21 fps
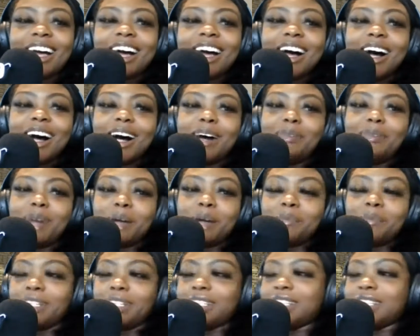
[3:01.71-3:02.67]
I
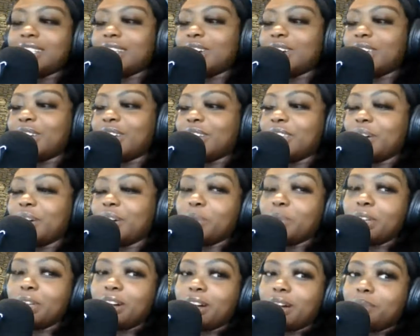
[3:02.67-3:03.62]
meant to tell y'all that
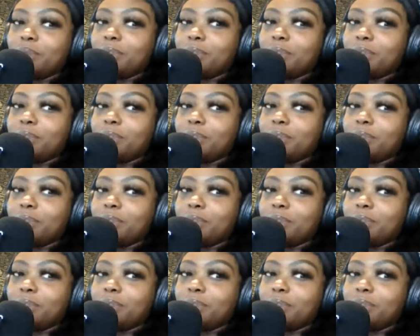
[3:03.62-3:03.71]
we are